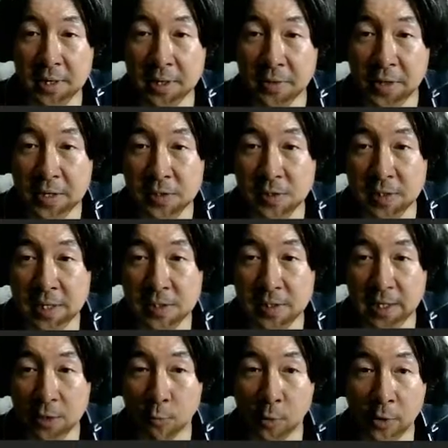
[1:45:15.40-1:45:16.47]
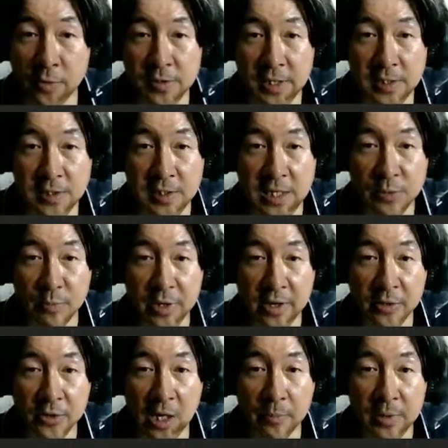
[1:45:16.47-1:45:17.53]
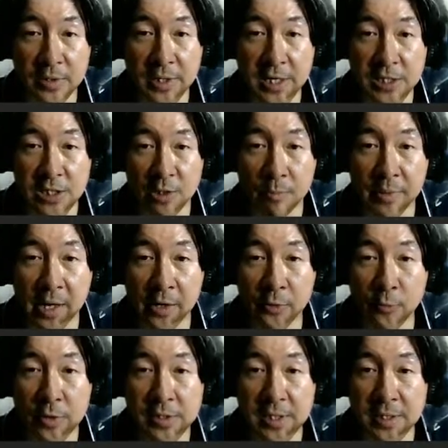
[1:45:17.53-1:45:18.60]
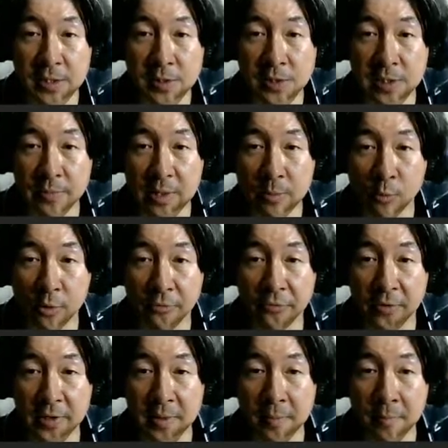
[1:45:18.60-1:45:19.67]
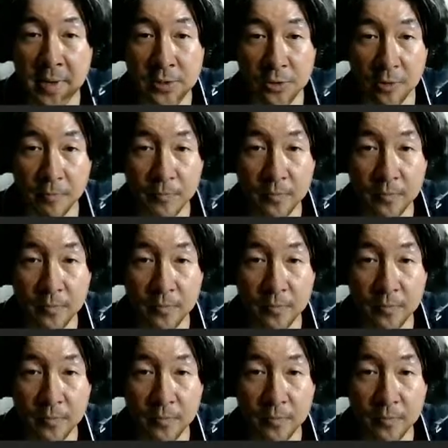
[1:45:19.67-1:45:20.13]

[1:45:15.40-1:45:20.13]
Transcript: This sense that awareness extends beyond computational boundaries into something more fundamental.